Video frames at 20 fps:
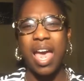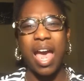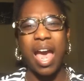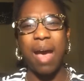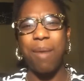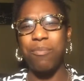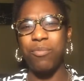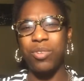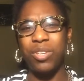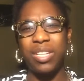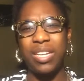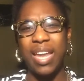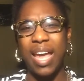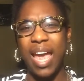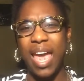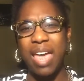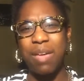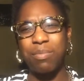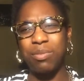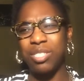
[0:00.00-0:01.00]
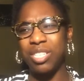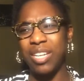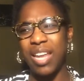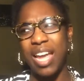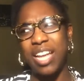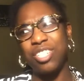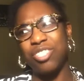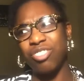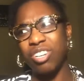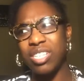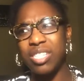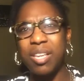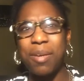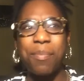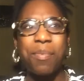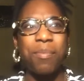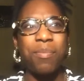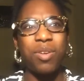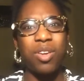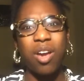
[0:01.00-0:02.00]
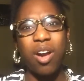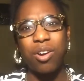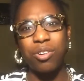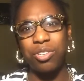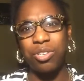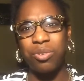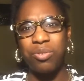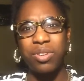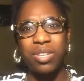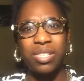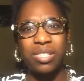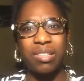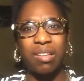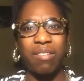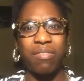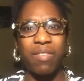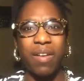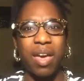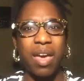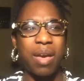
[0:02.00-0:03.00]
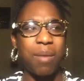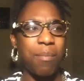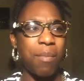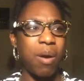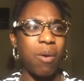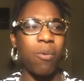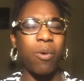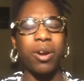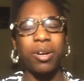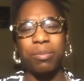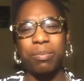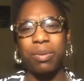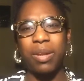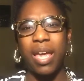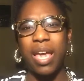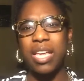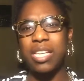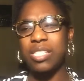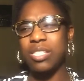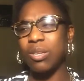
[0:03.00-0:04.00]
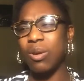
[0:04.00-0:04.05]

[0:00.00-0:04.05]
I'm really not able to like dress up and be all cute and stuff at my workplace,